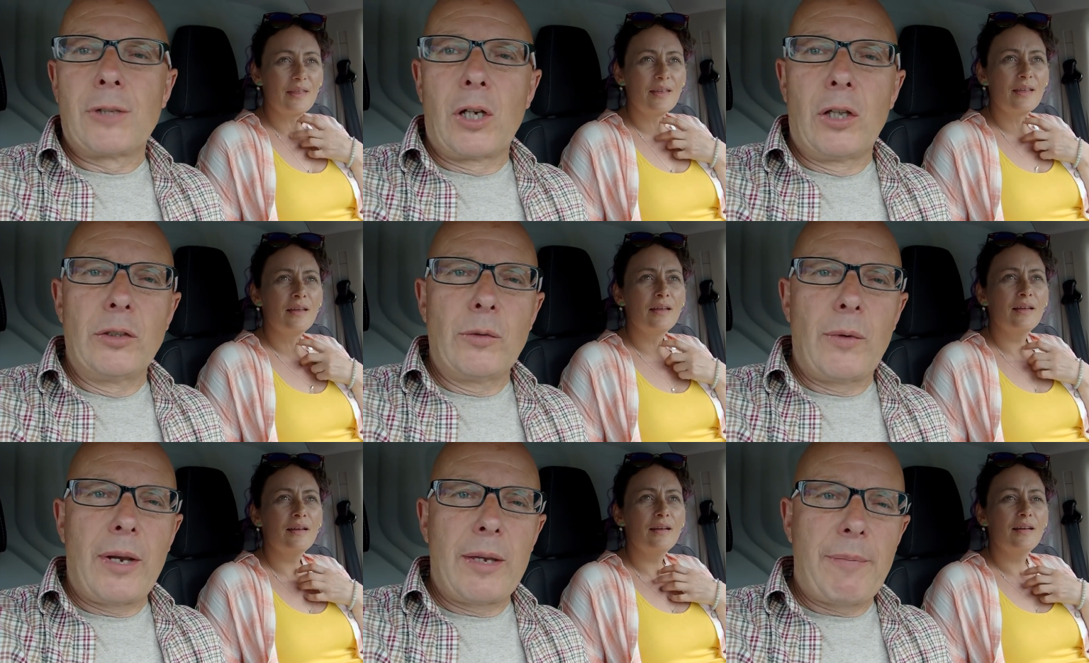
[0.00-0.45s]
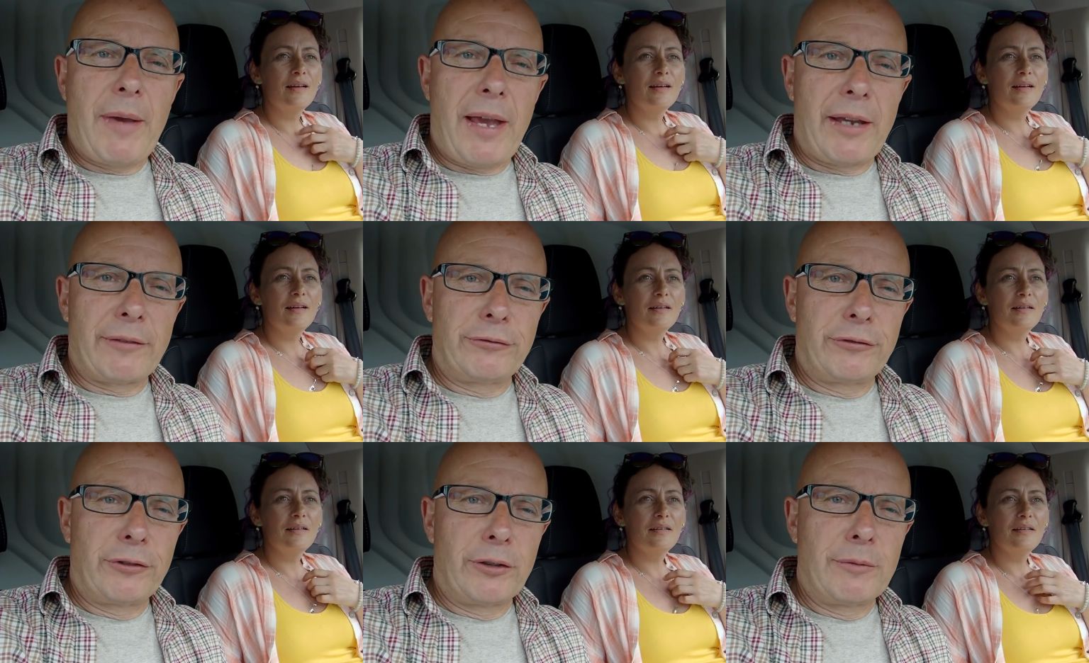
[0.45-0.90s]
Speaker 1: on the way
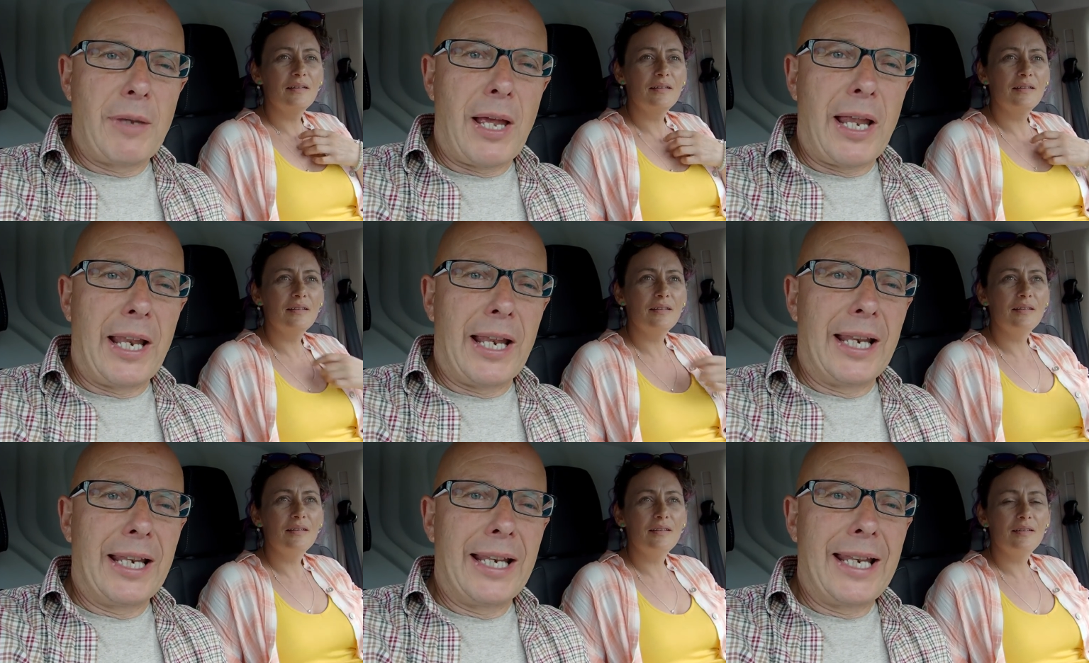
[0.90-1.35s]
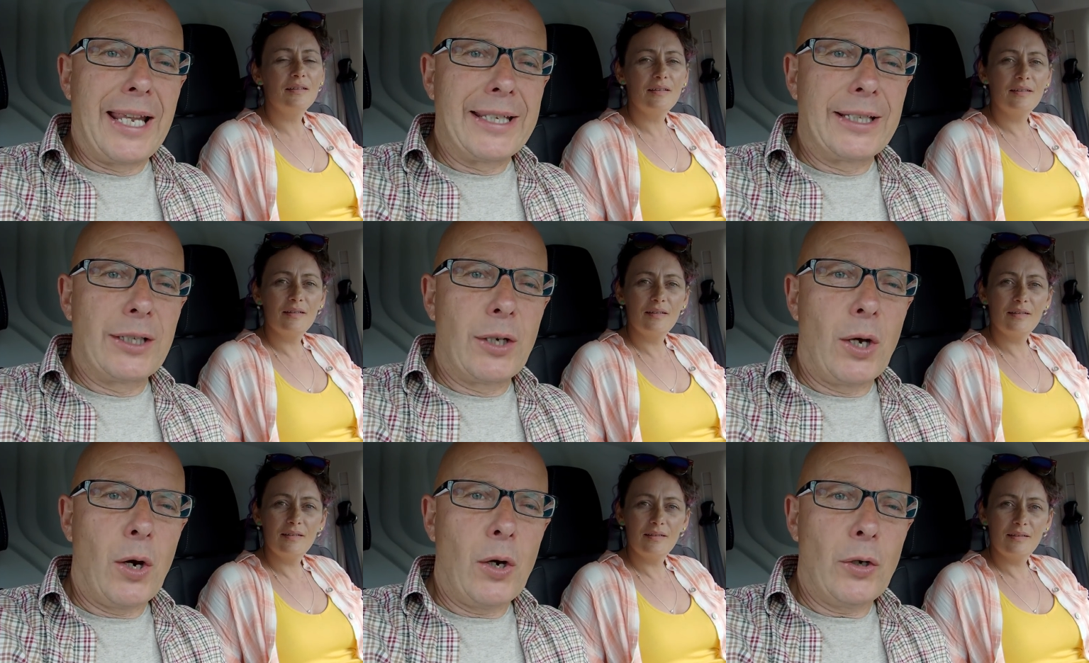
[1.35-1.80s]
back from
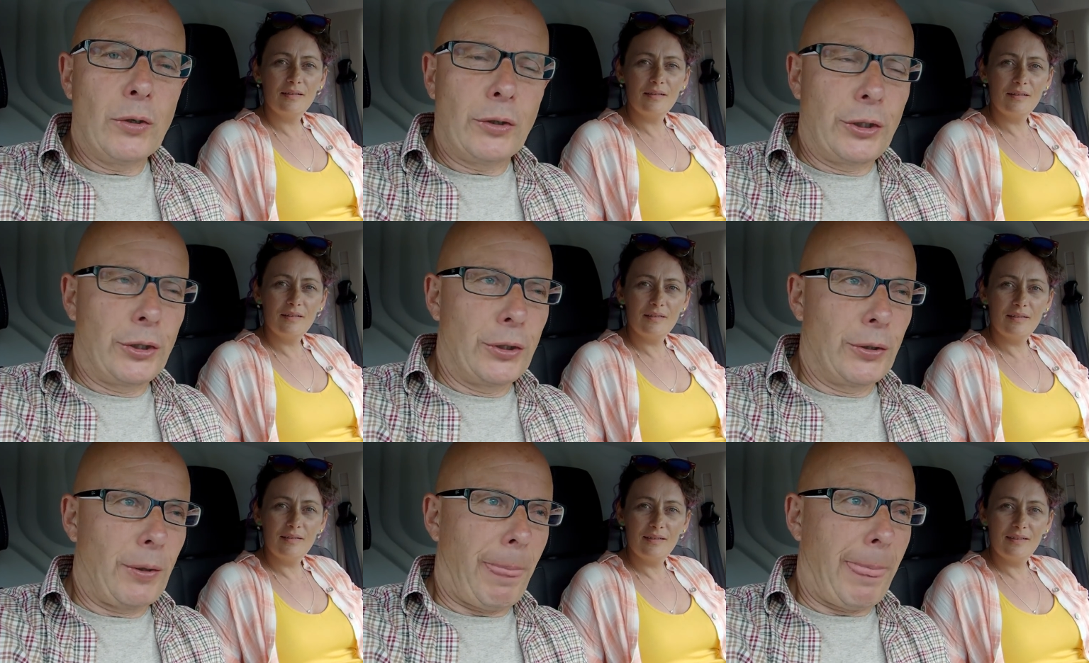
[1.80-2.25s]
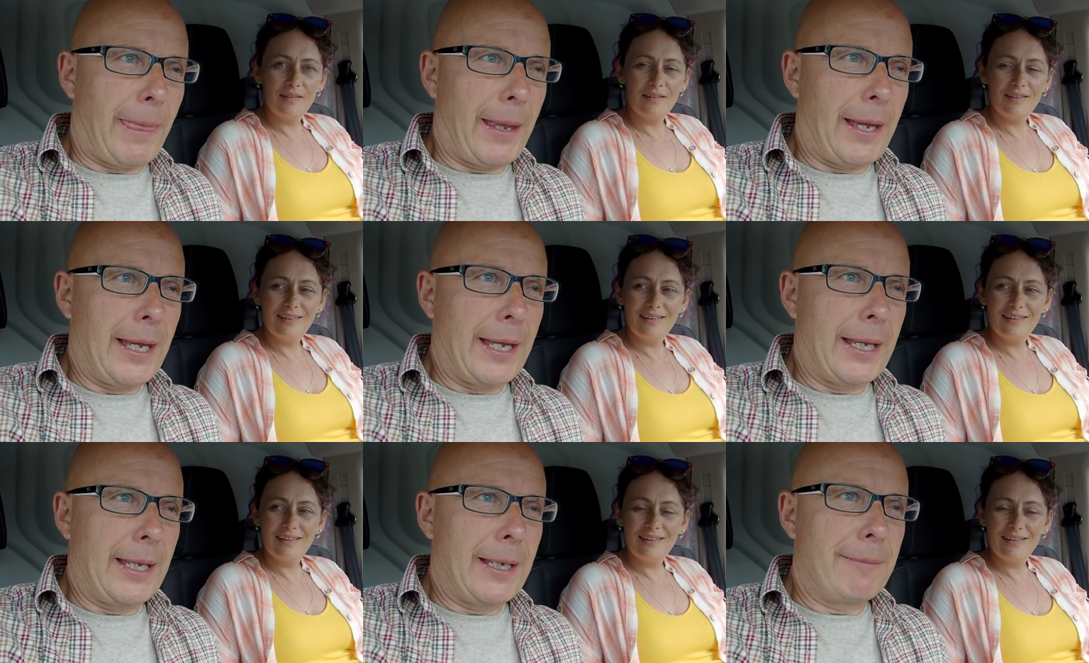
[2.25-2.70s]
Coq
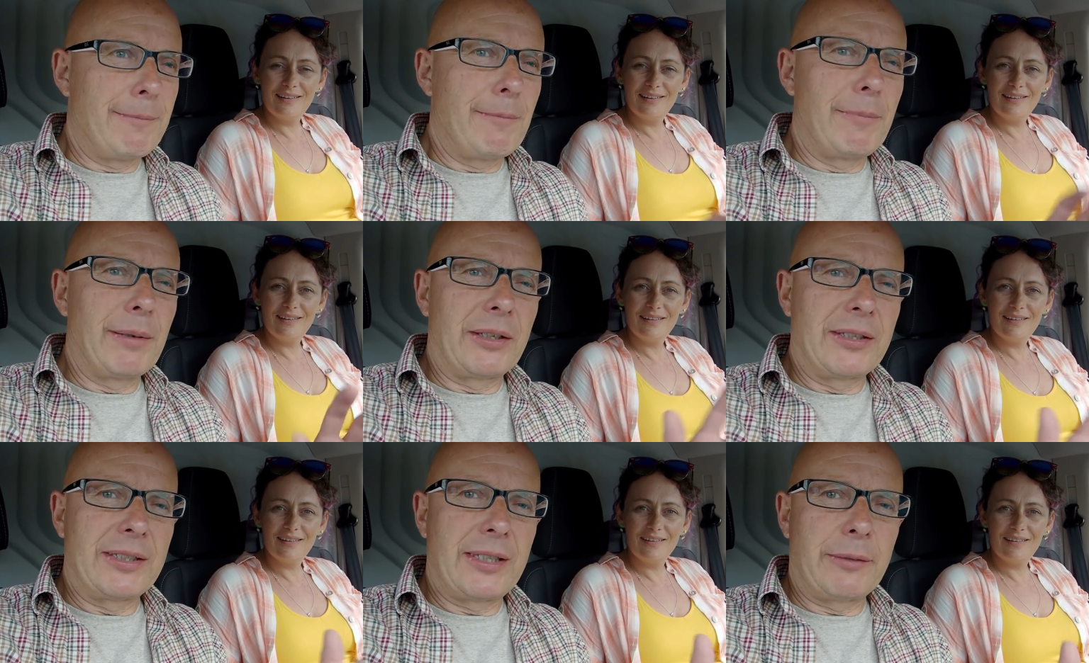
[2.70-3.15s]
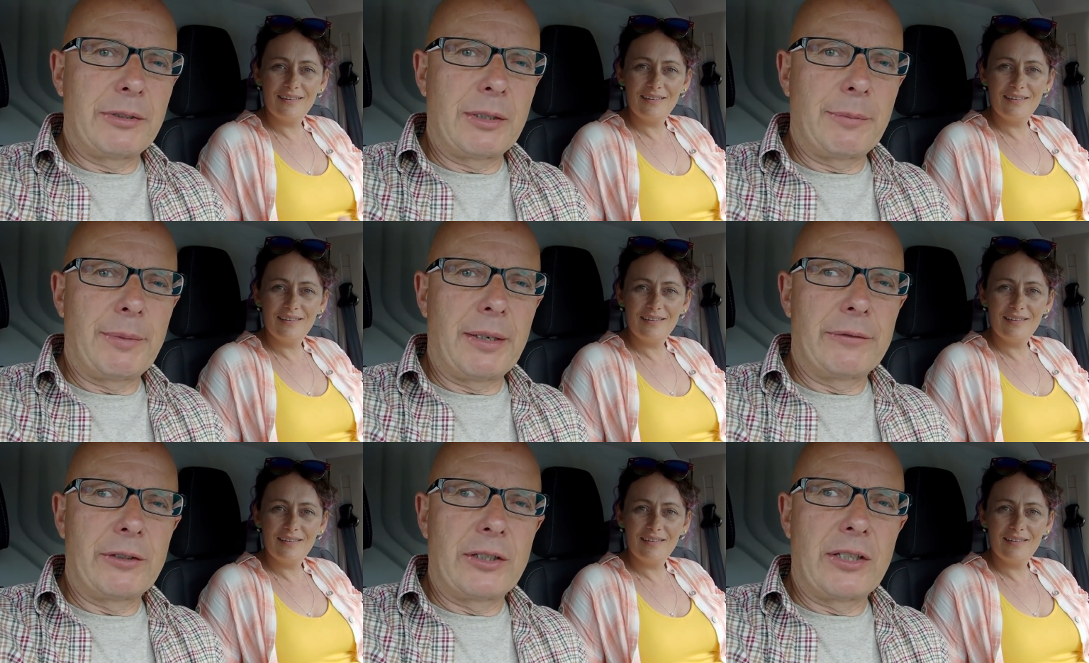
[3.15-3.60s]
um, because there was
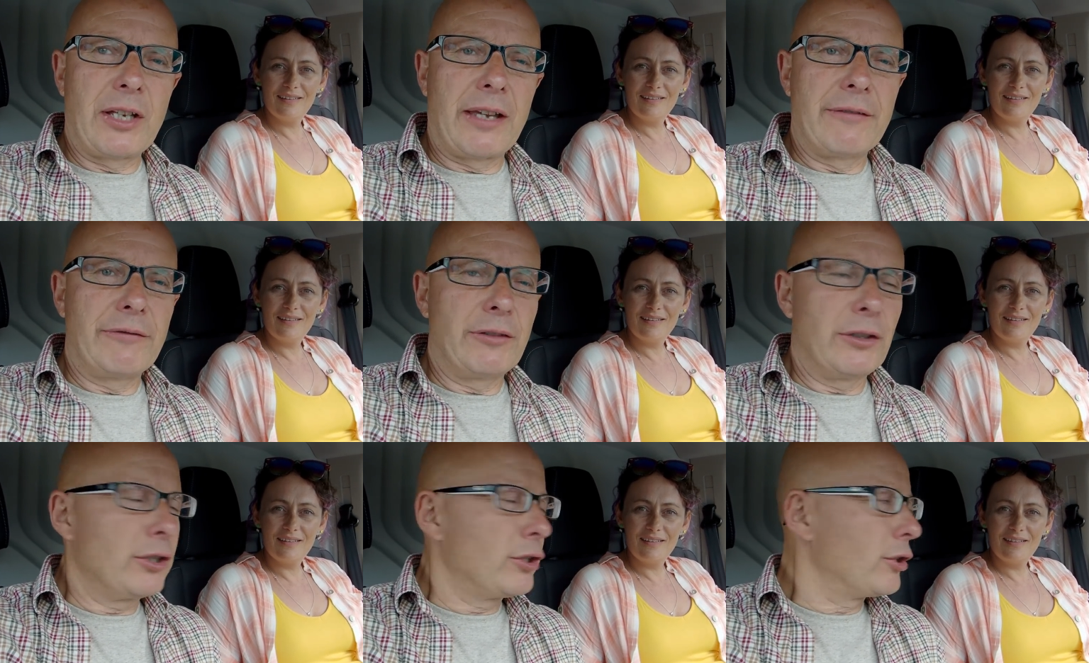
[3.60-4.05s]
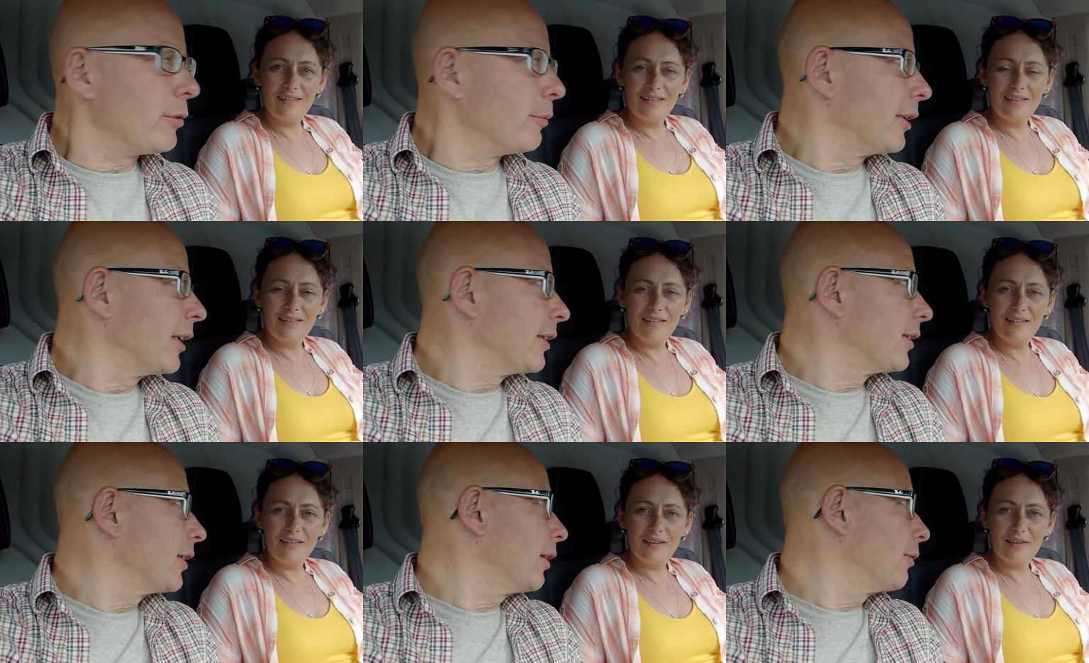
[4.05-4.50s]
a bit of a diversion.
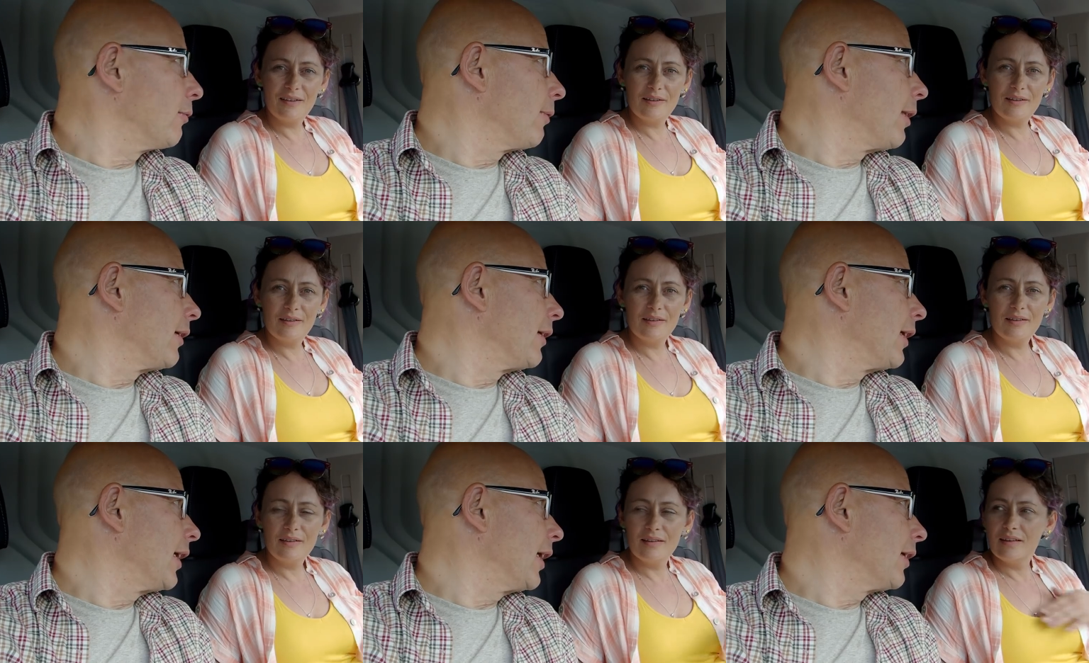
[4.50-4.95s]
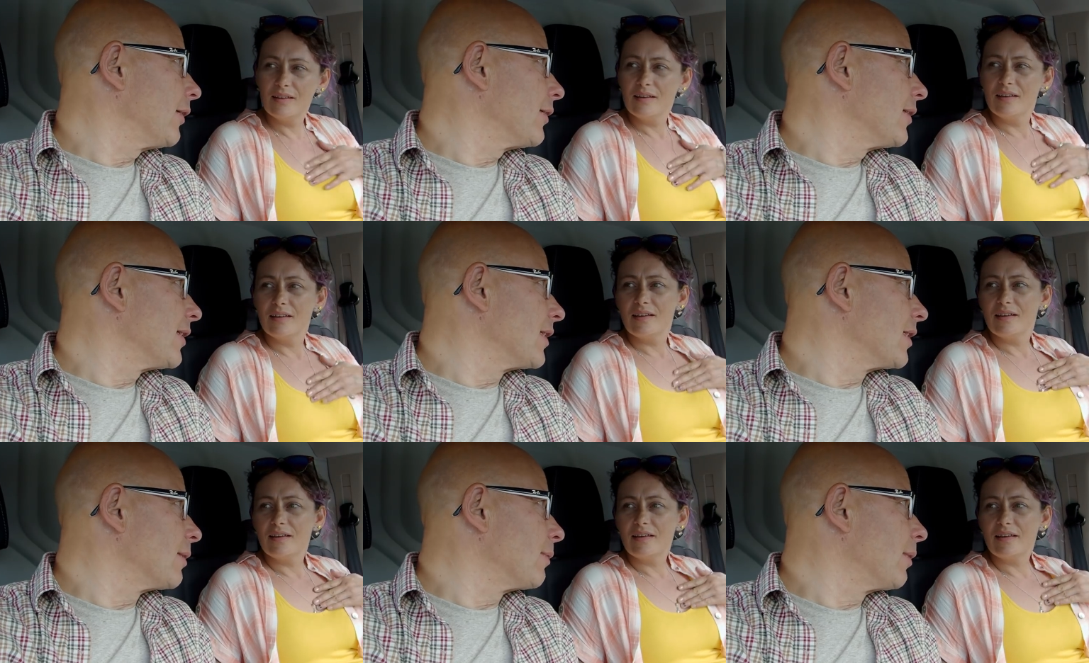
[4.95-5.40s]
We had to go around the
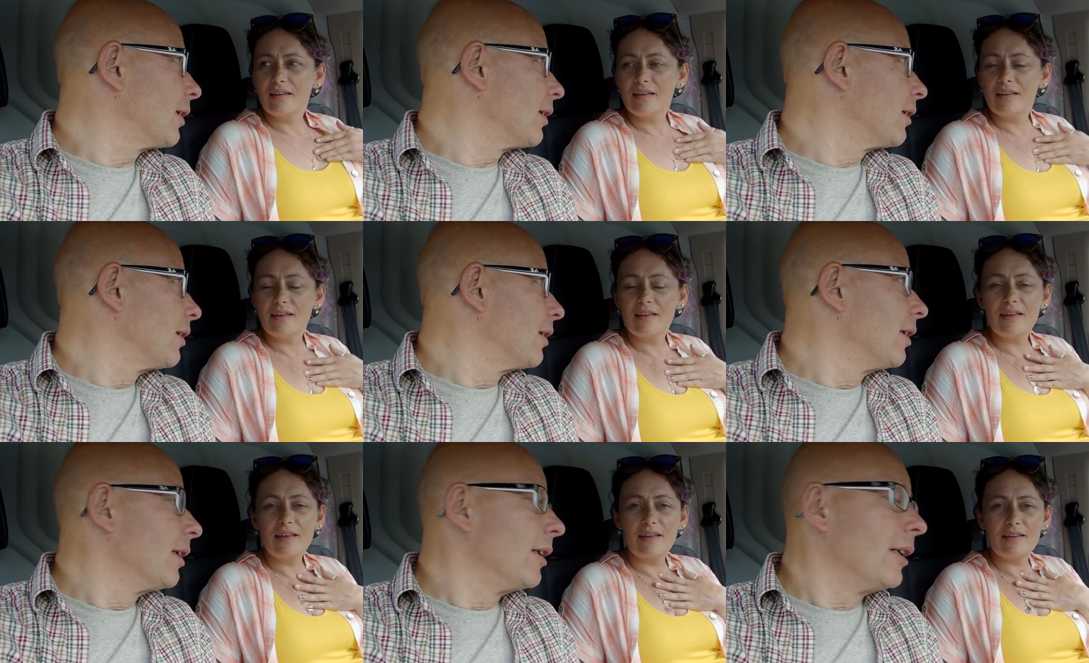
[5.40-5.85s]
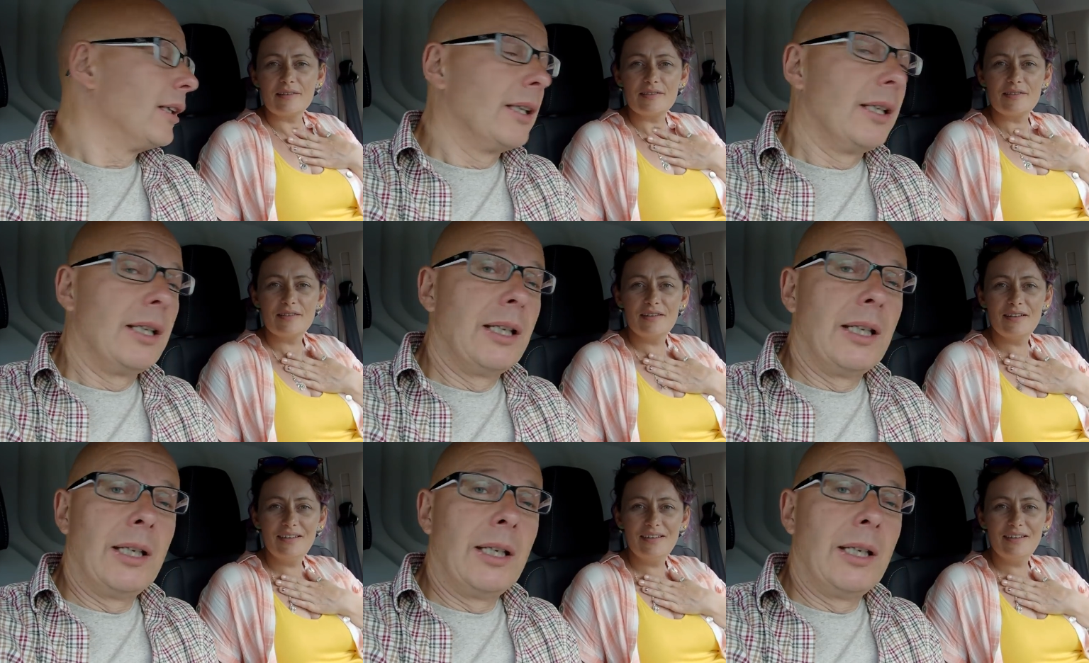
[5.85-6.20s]
houses a bit. Yes.